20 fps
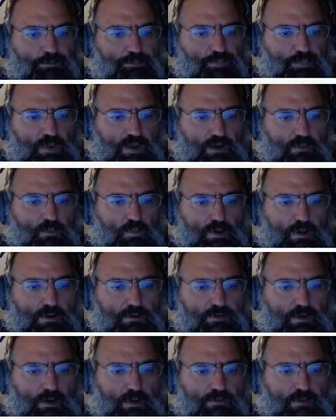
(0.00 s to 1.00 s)
where
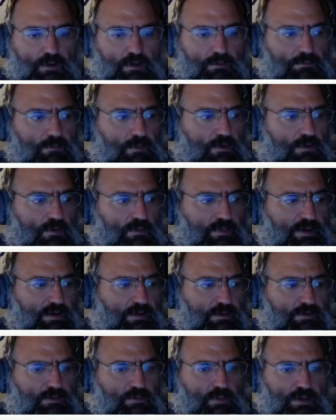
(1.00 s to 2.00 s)
Java home
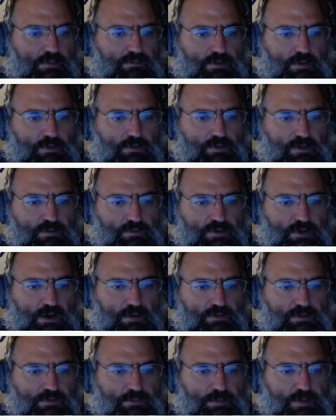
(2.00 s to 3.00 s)
is, what version of Java
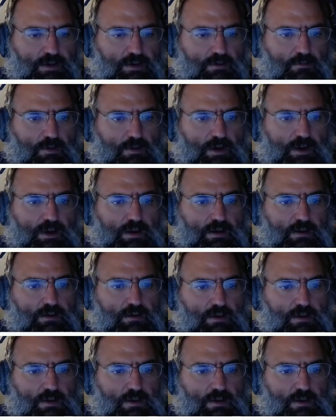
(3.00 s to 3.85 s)
is being ran,